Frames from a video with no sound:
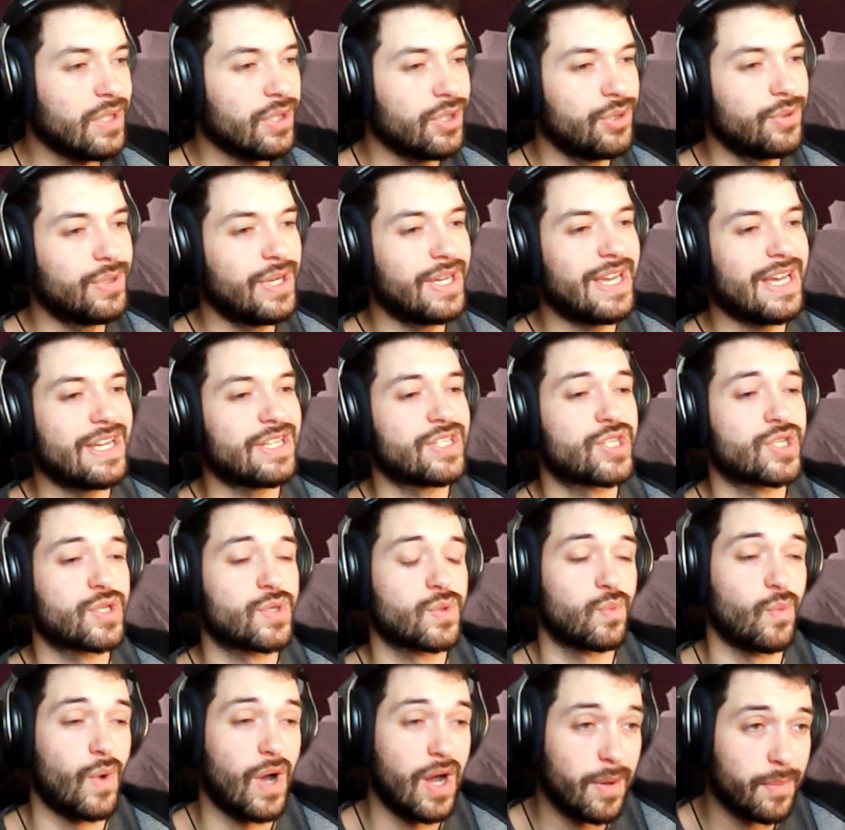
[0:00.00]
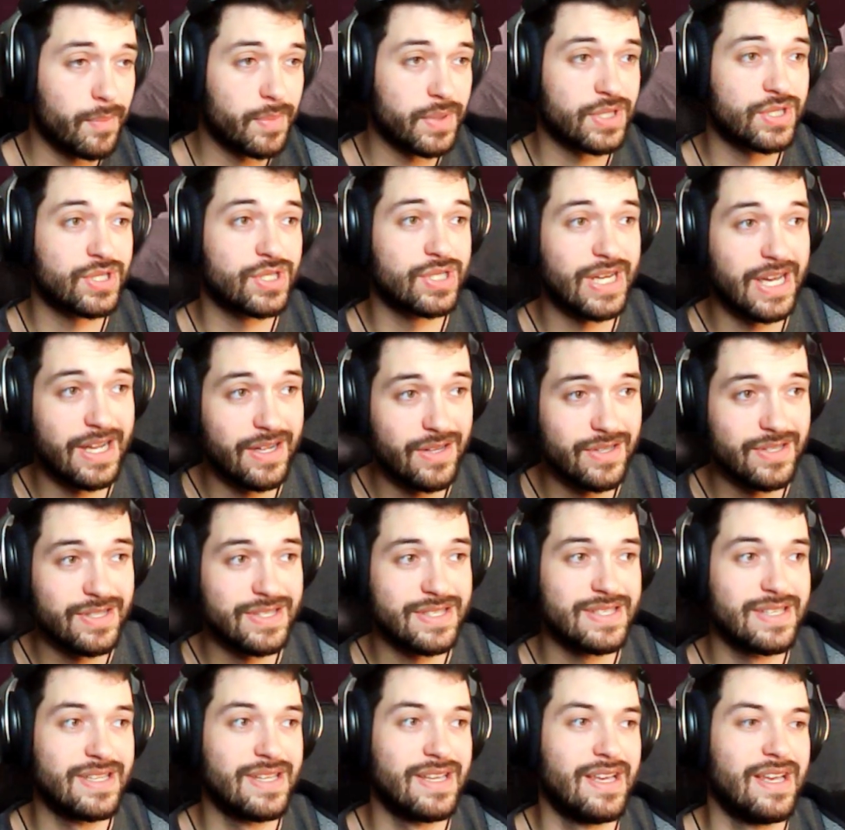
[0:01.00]
You can get swamp
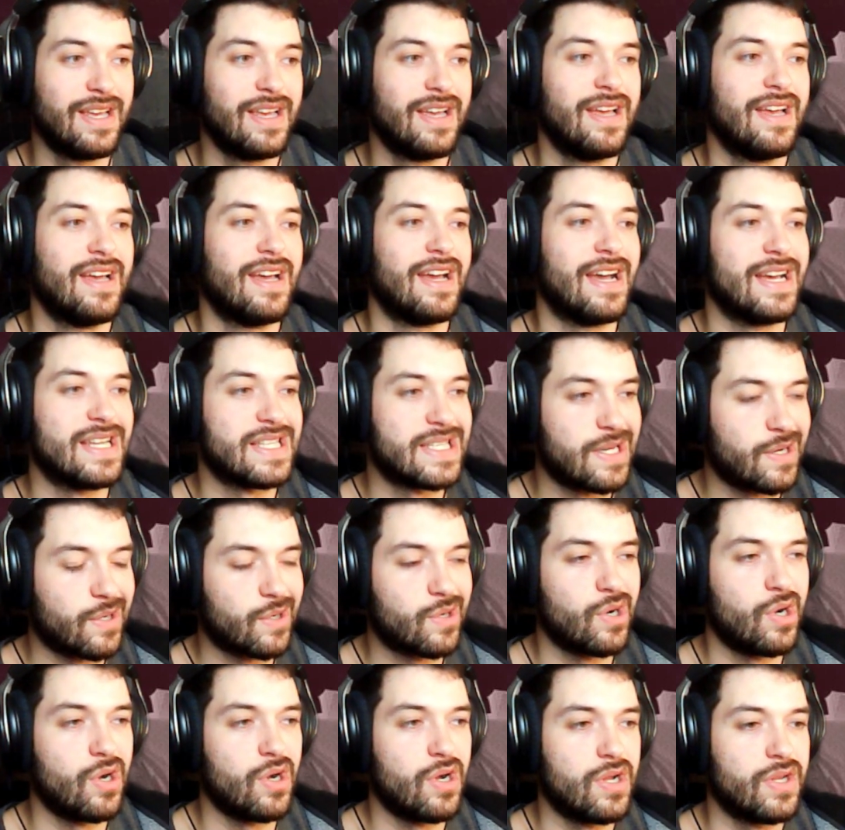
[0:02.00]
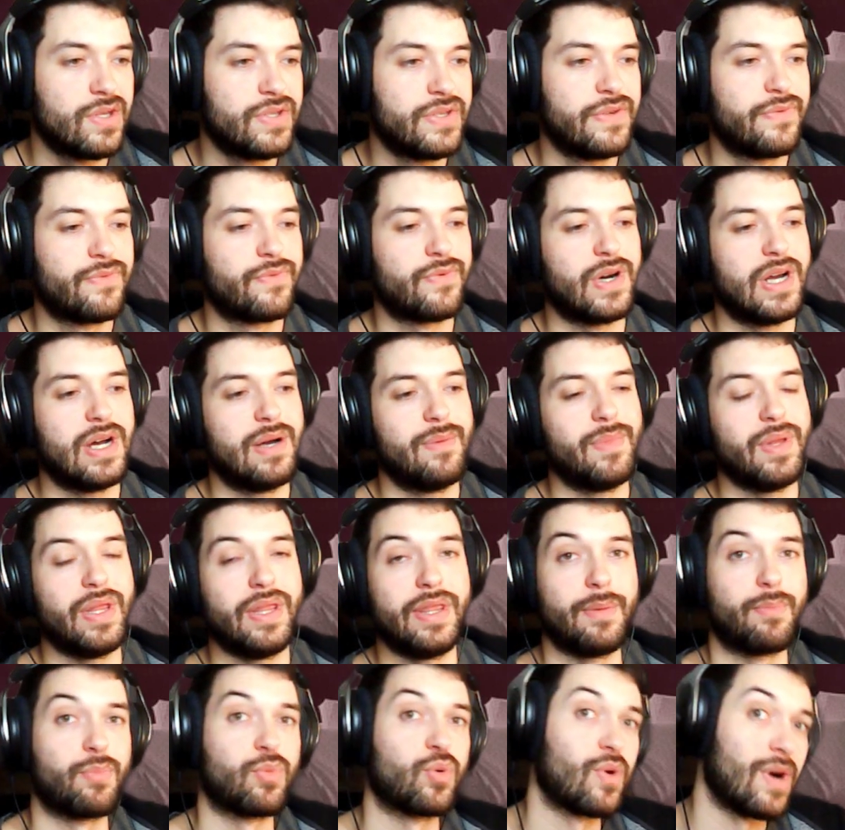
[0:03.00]
shells, as they're called, from
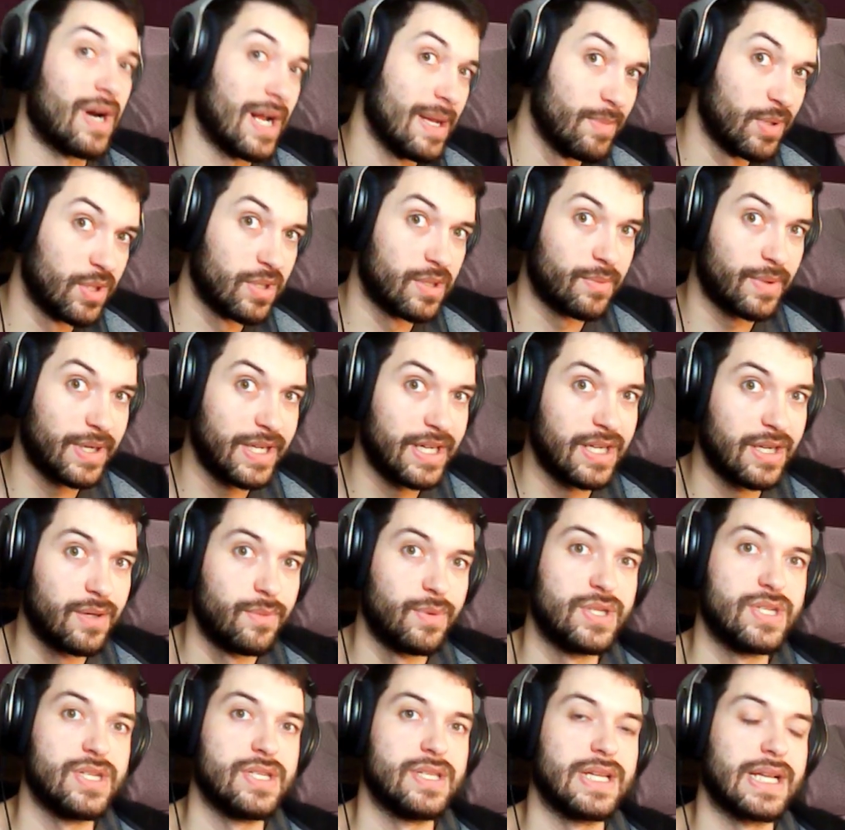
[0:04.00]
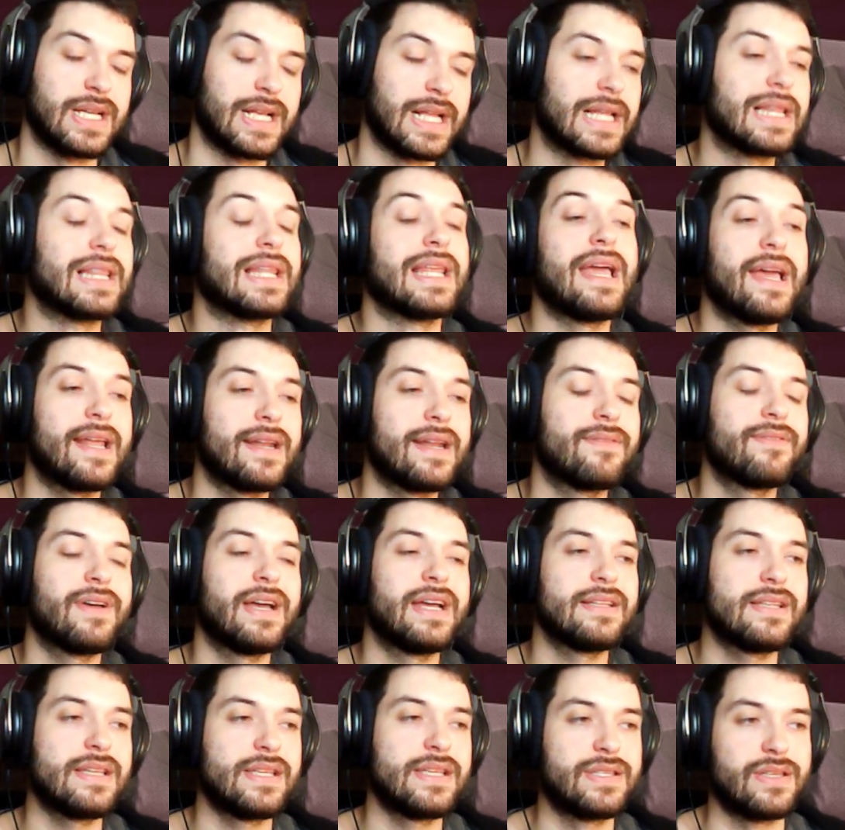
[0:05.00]
the Primal Arena, which is a clan
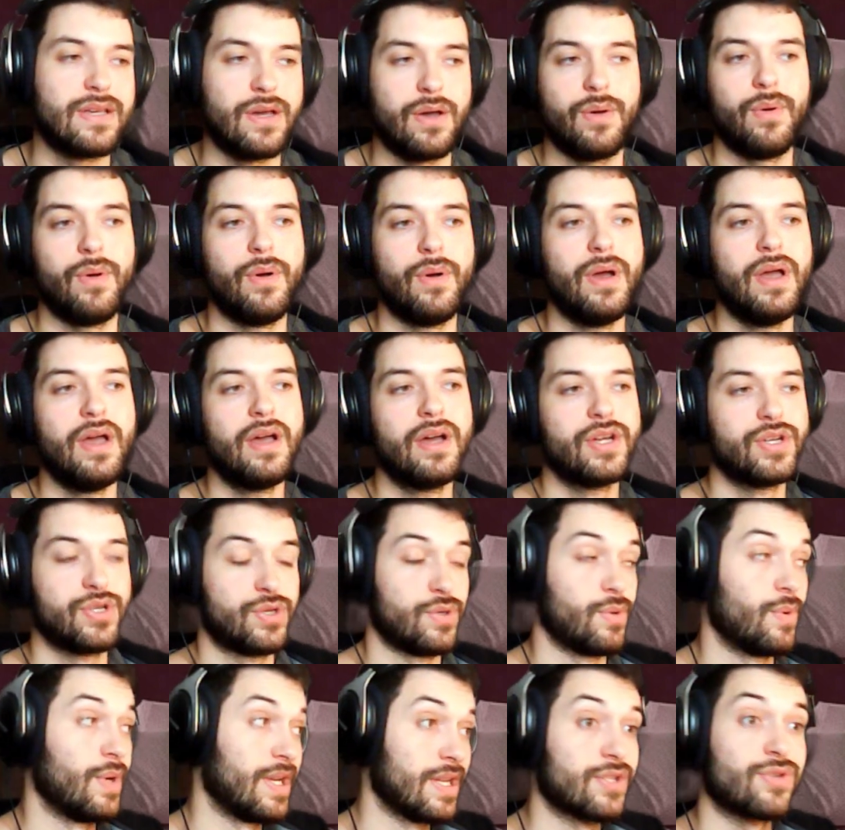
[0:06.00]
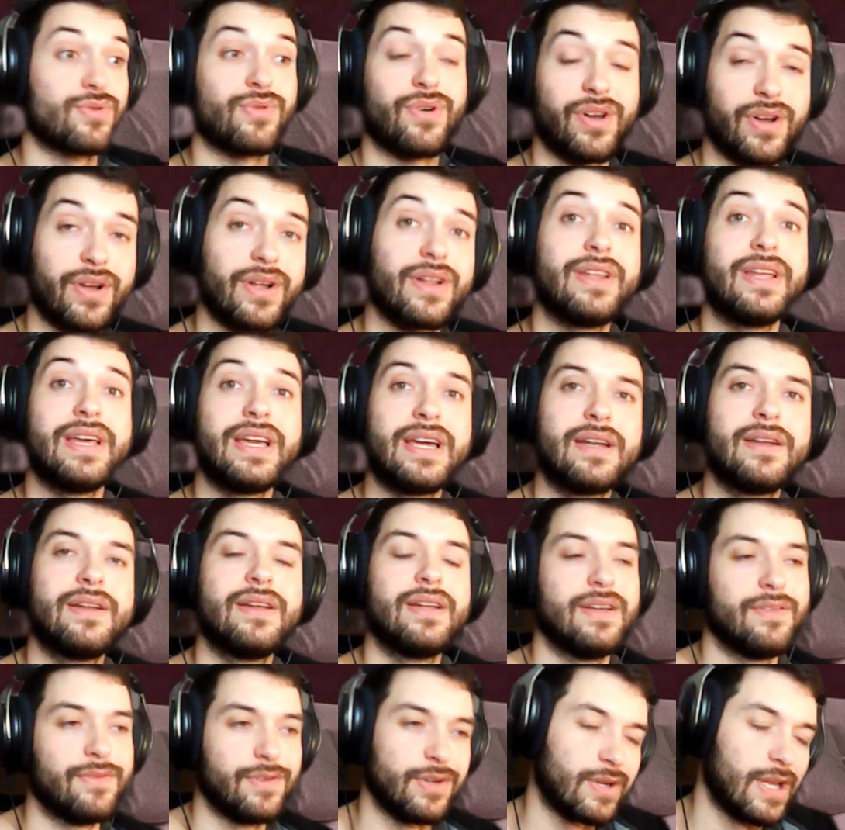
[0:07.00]
event. So join a strong clan
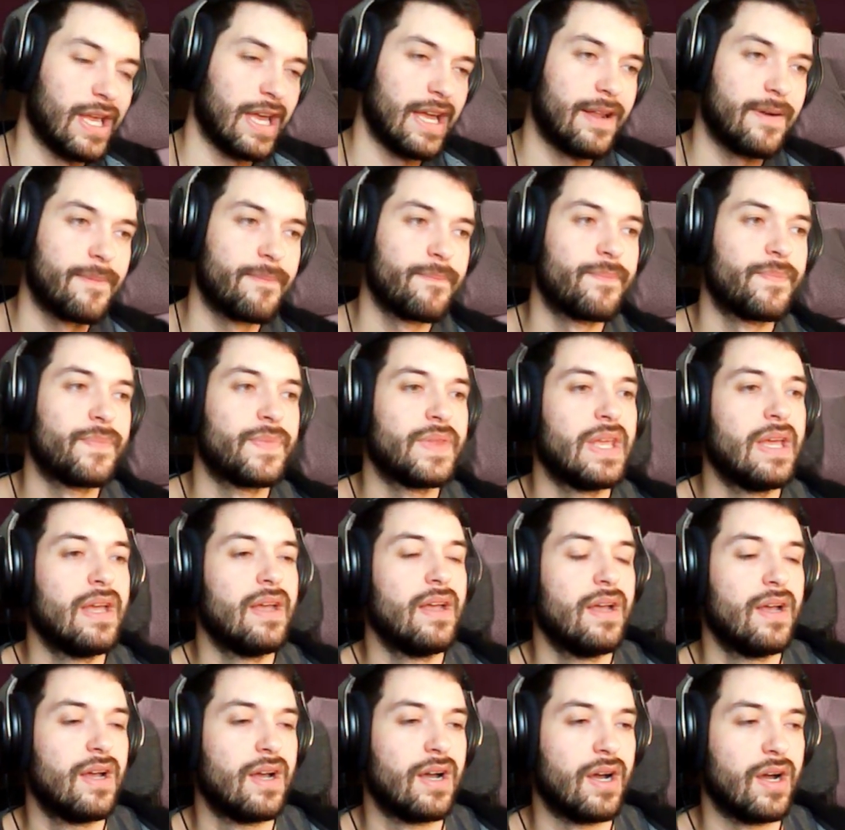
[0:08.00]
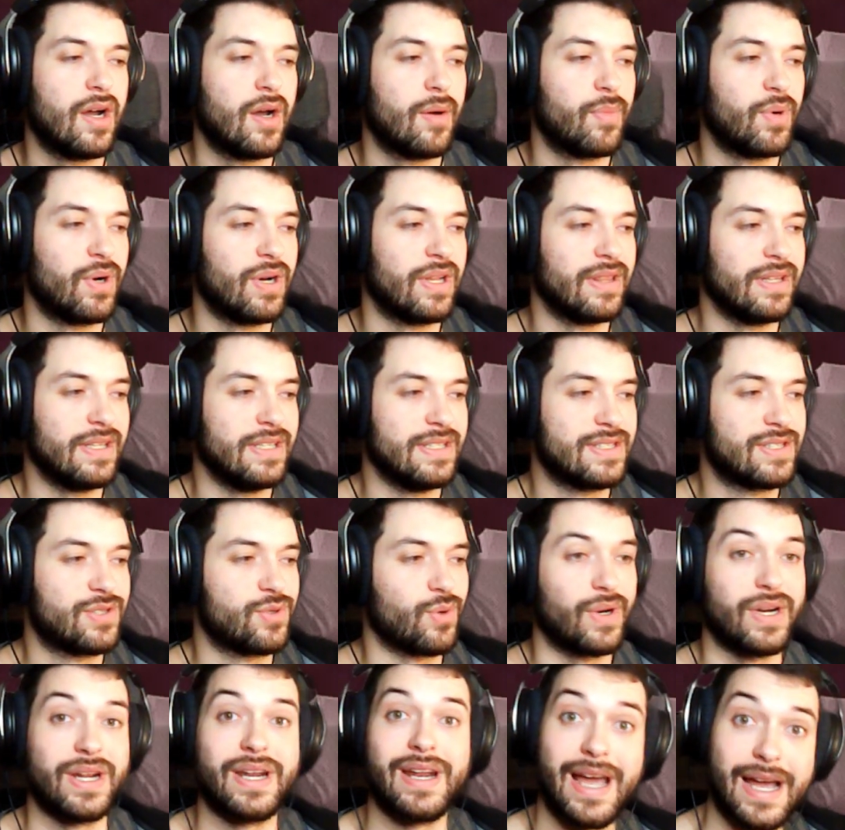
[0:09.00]
if you can, or at least
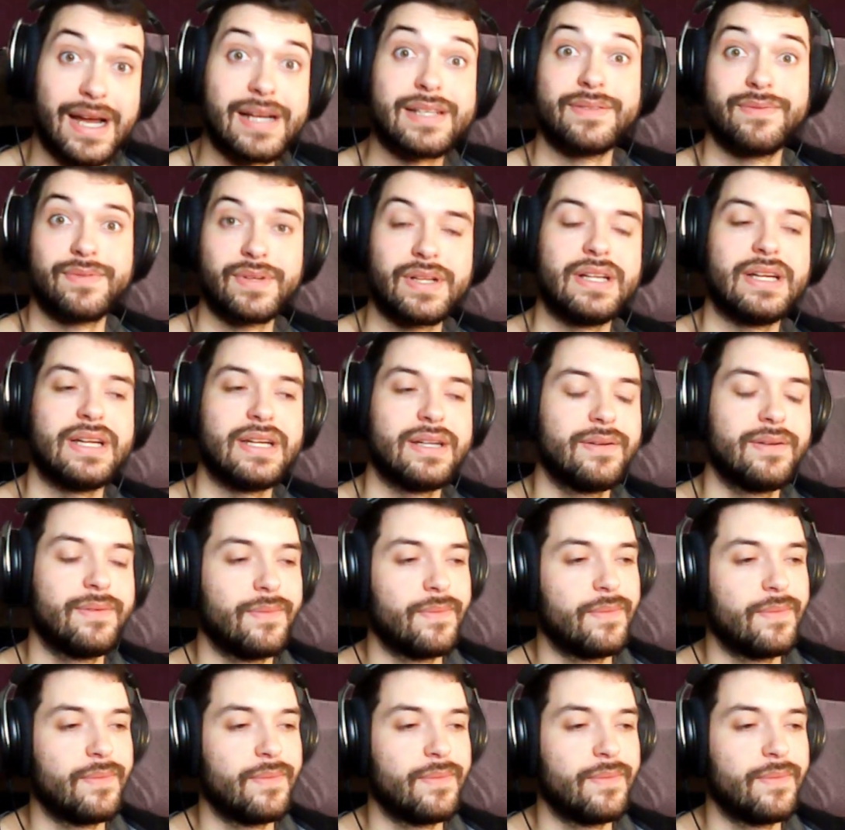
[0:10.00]
join an active clan.